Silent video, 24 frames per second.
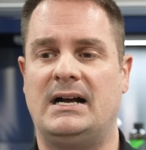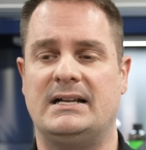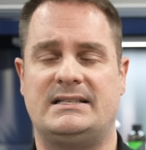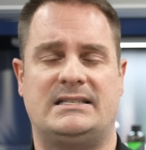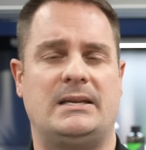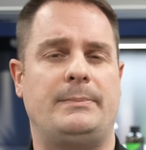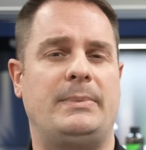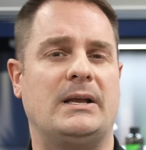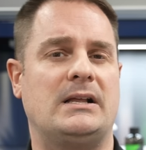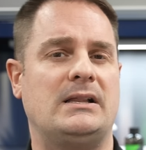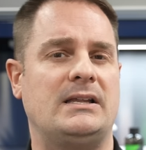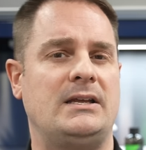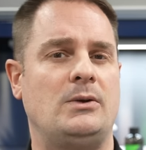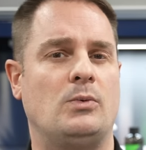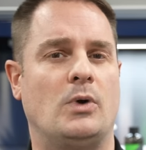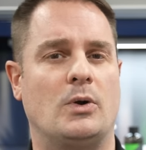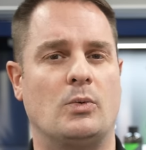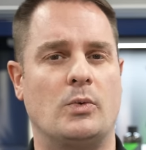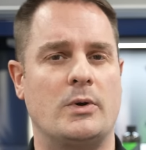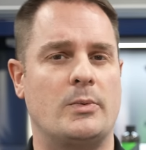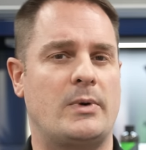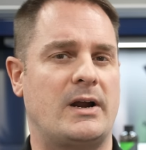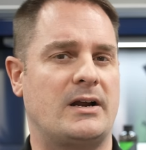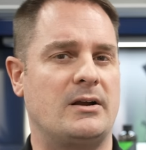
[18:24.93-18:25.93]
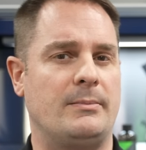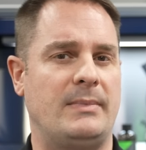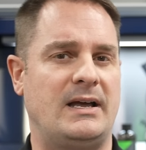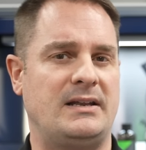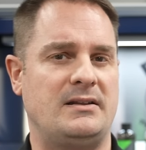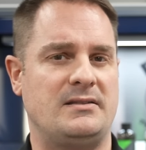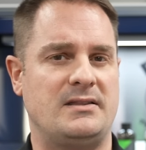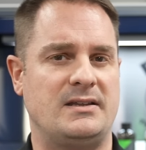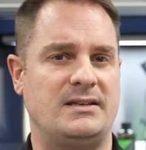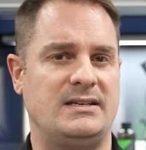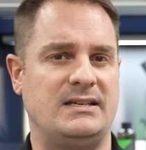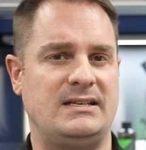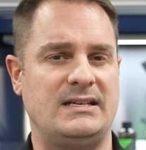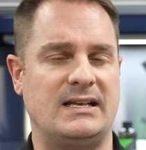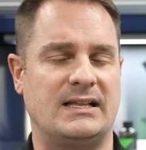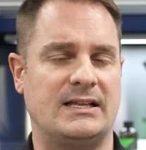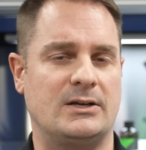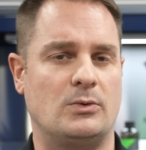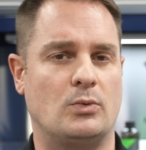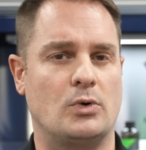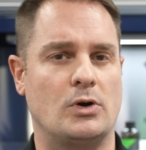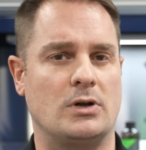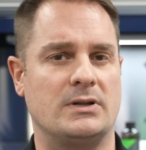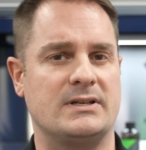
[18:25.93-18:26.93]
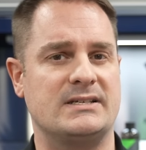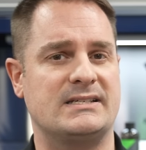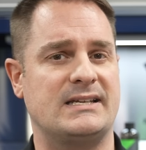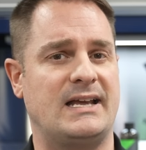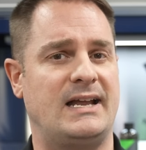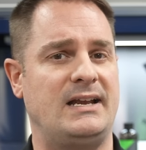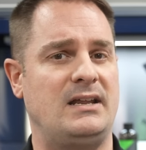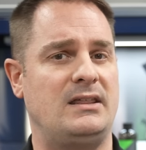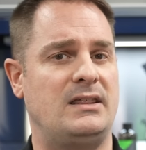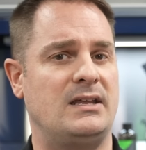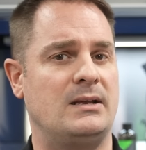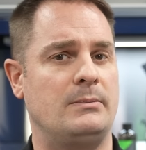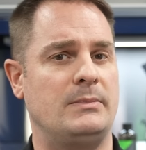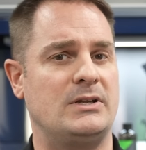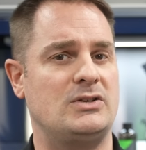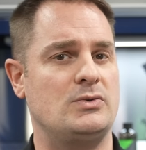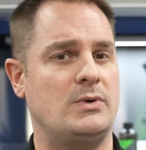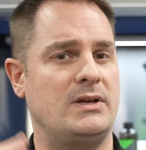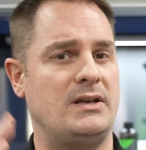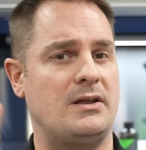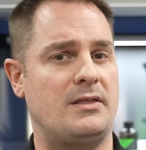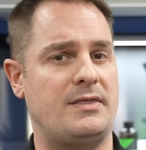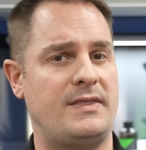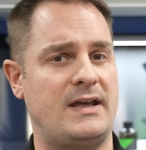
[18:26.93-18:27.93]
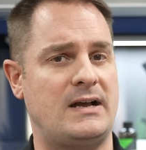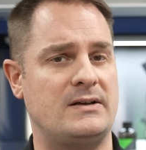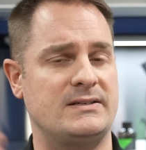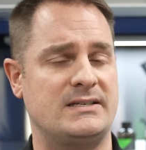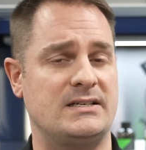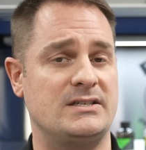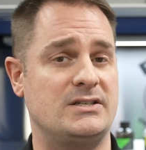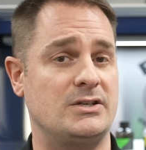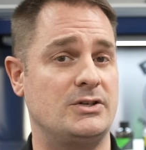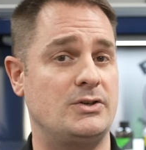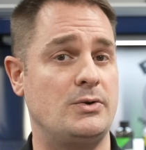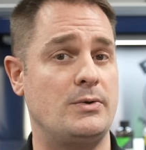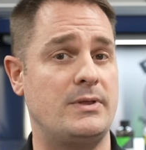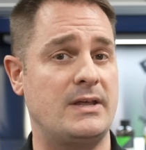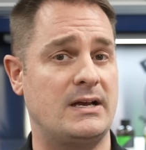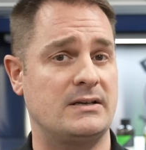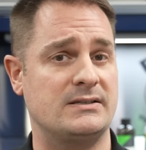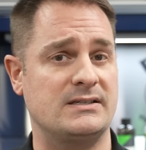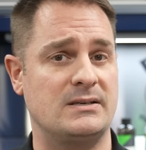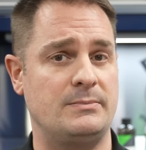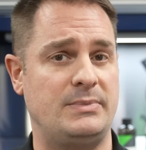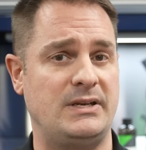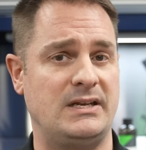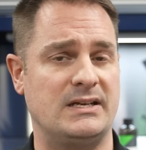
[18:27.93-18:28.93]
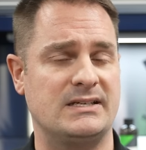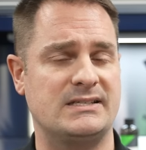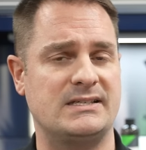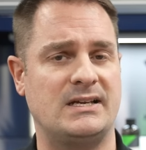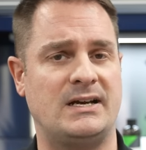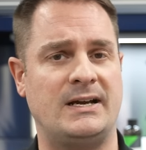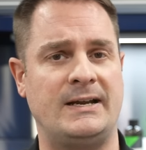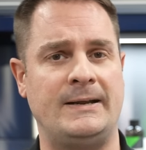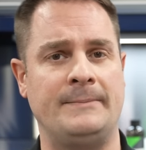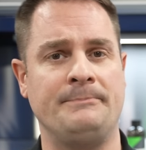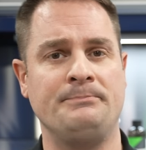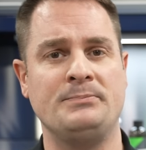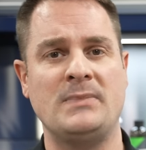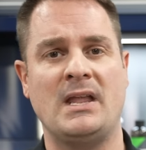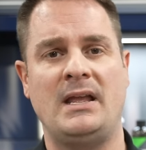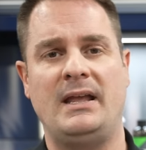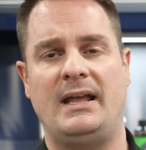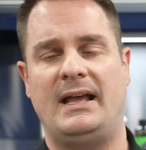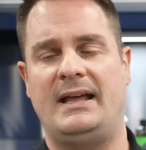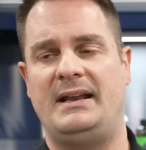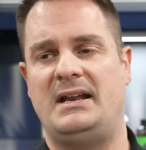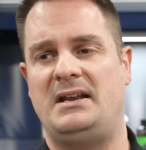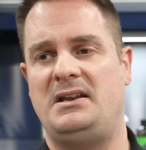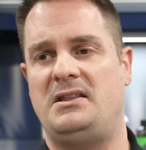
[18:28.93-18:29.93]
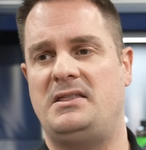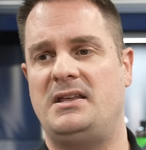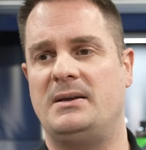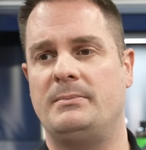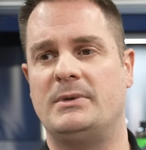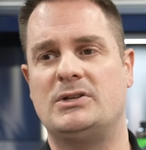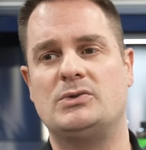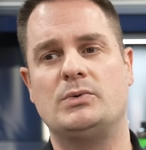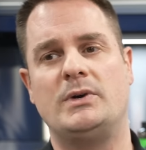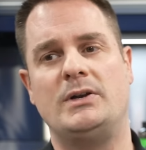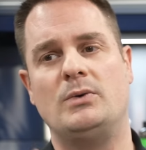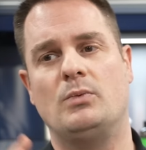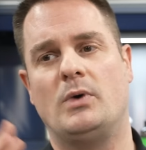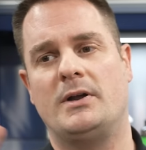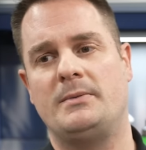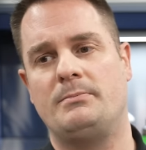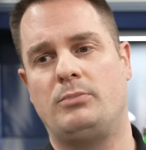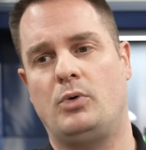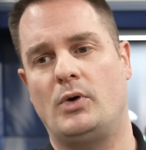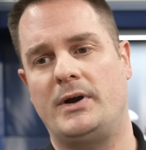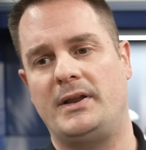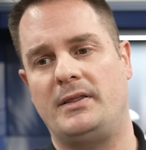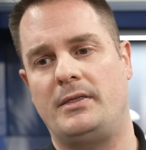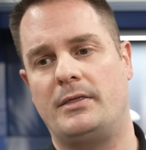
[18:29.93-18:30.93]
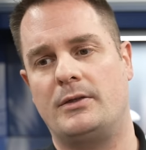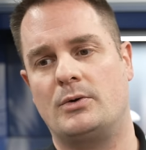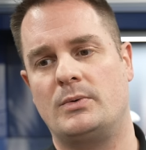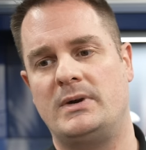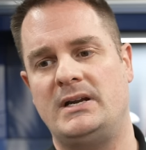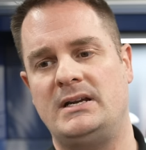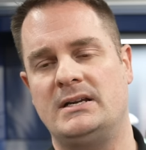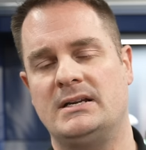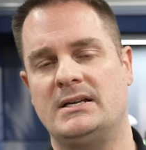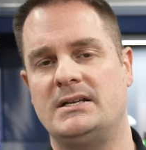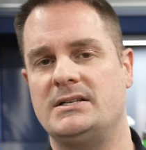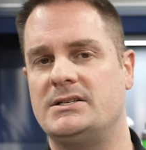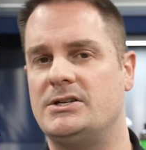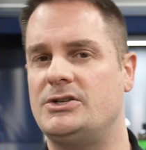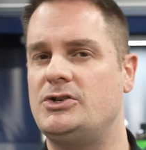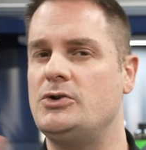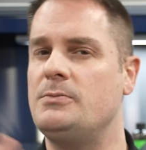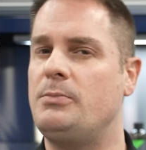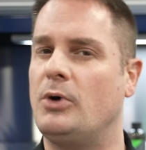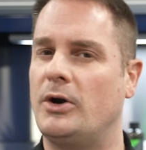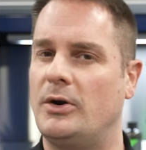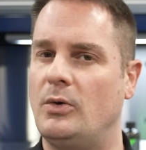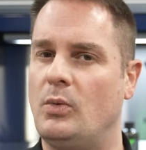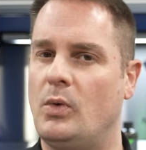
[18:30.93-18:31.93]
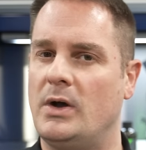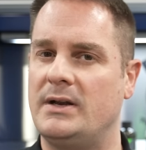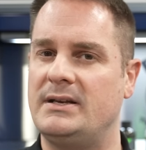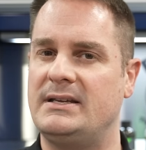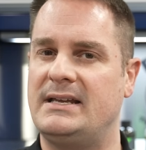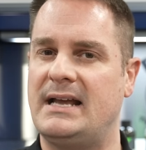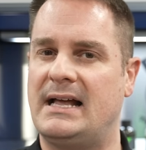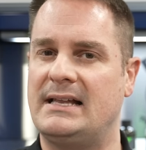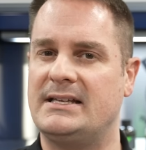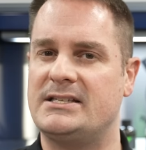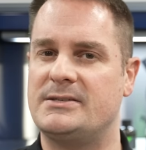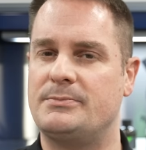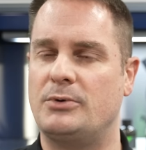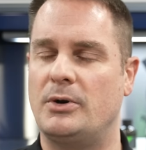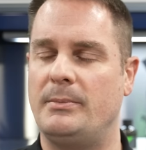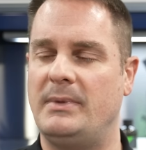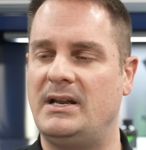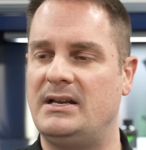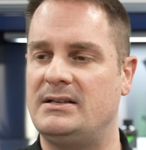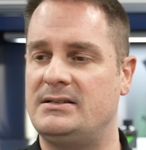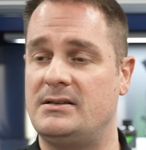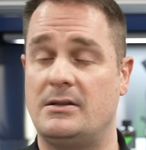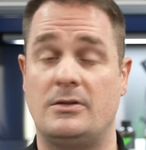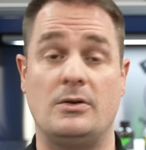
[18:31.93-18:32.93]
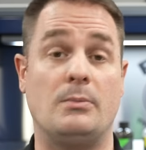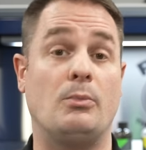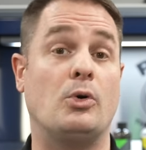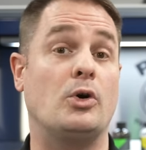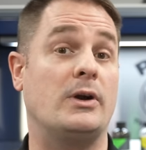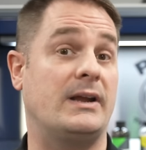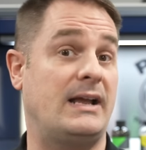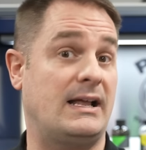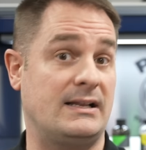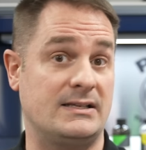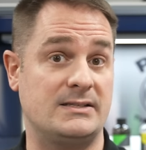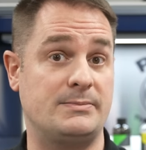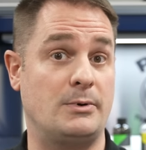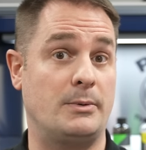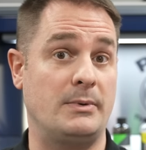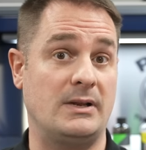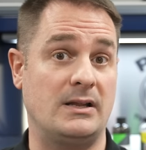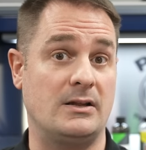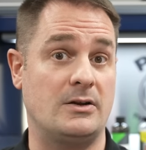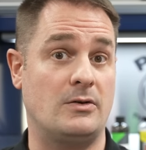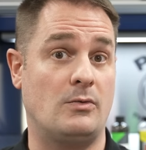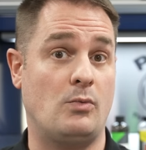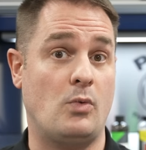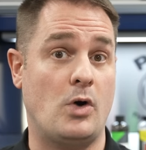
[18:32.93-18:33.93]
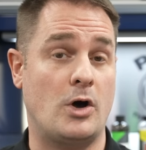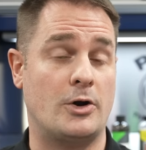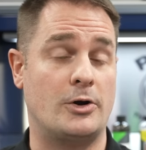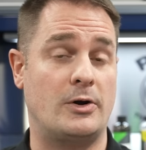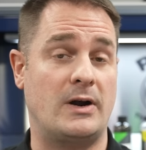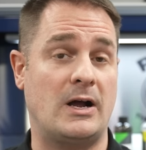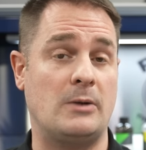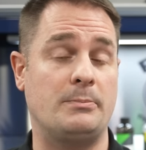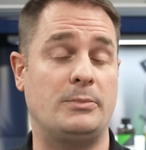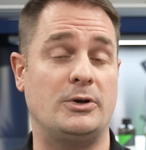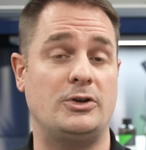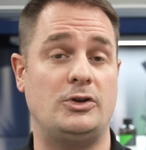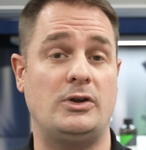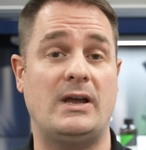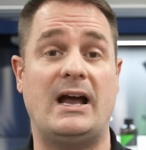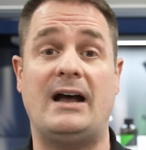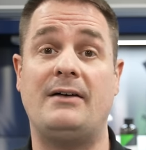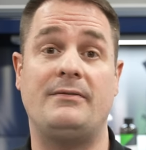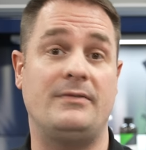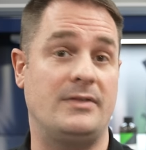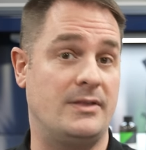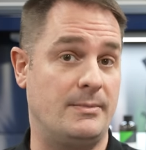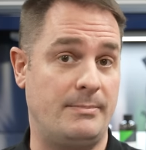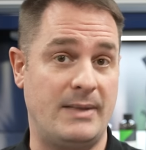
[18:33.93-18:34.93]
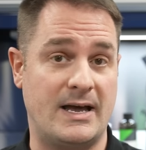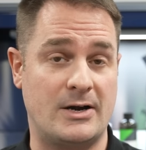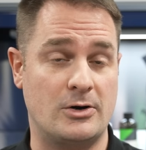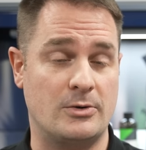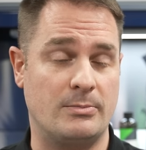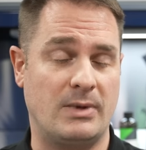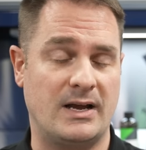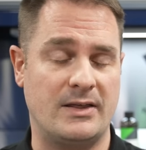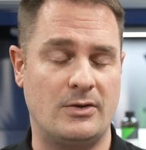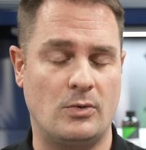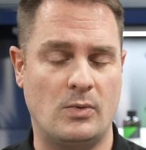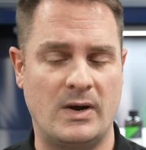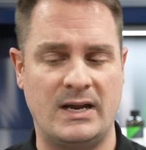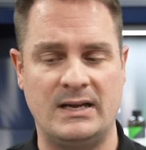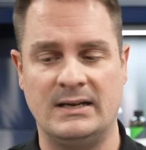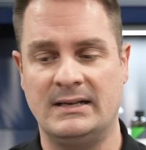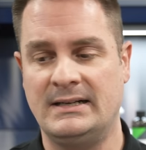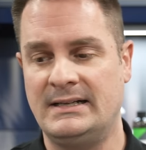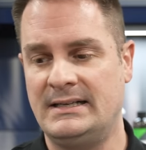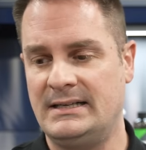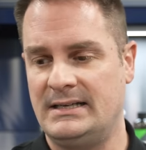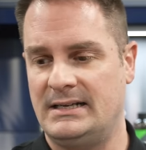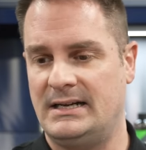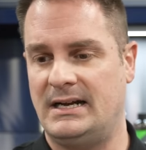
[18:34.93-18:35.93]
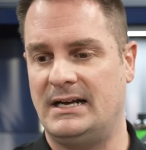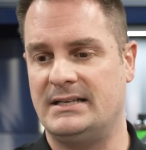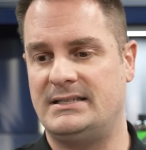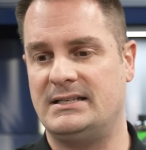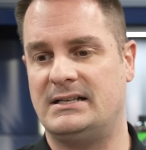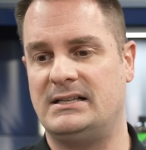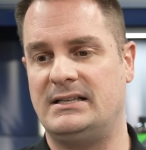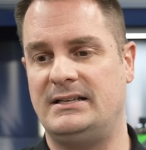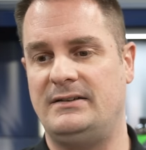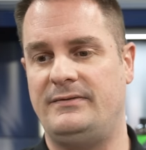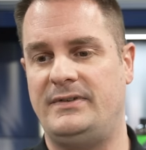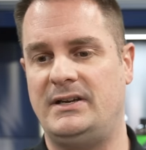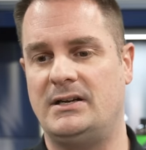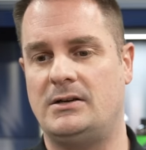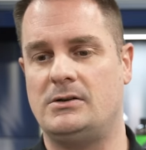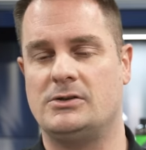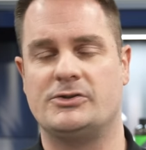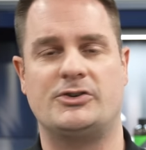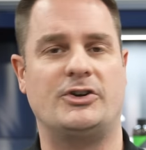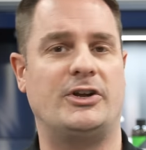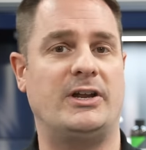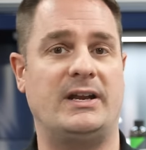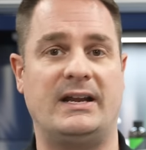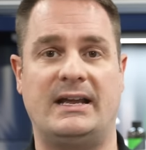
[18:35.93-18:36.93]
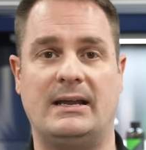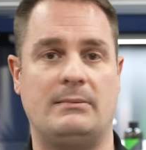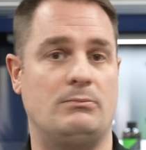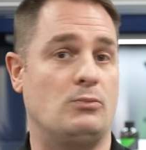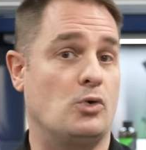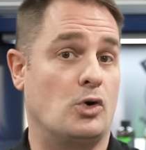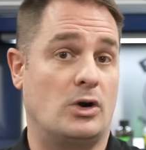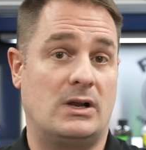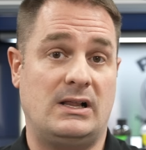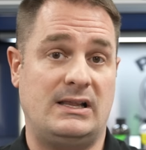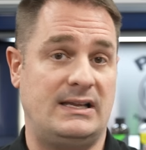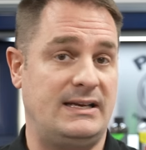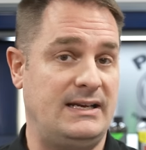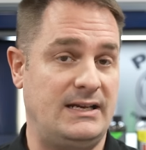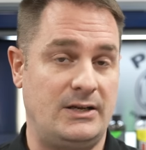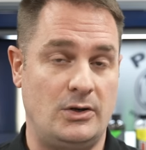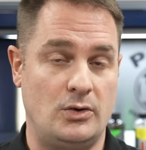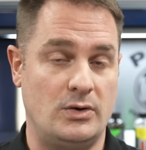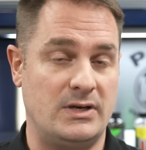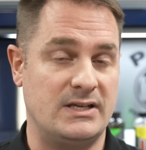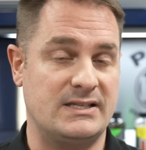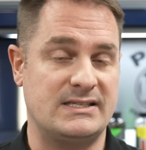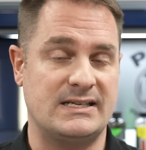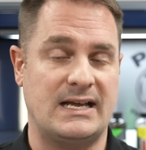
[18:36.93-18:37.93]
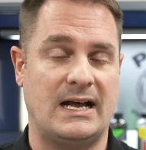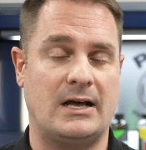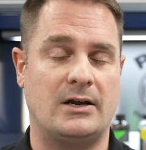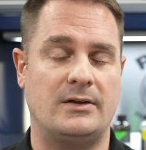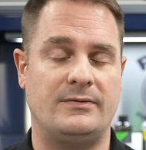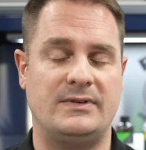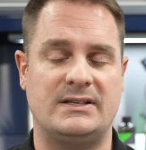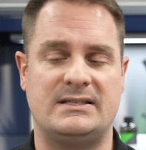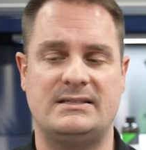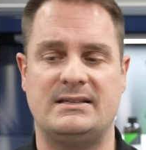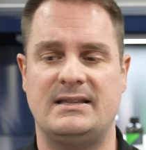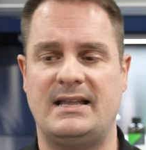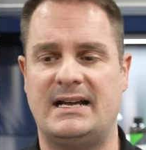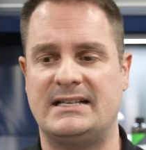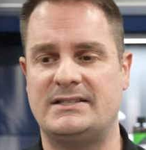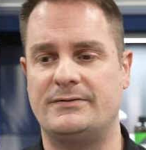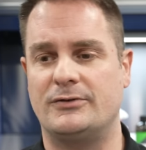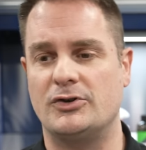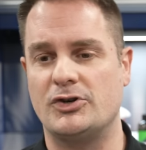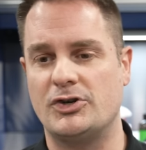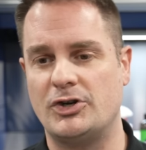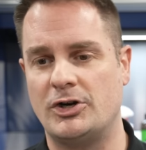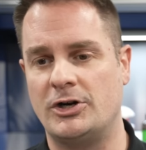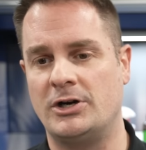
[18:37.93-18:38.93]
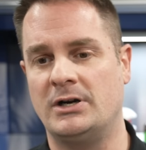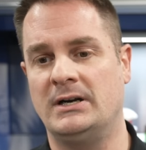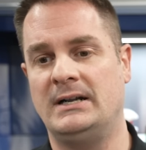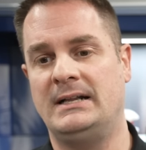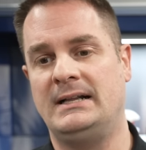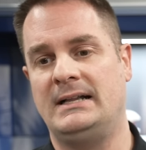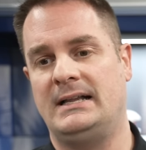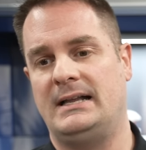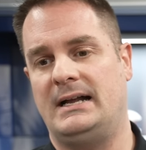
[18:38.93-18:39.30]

Typically, what we recommend in the detailing world is anything between $1,000 to $2,000 PSI, and anything between 1.3 to 2.1 gallons per minute. The more gallons per minute of water output you have, the better, by the way, to clean vehicles. You're going to get more cleaning units out of it, that's for sure.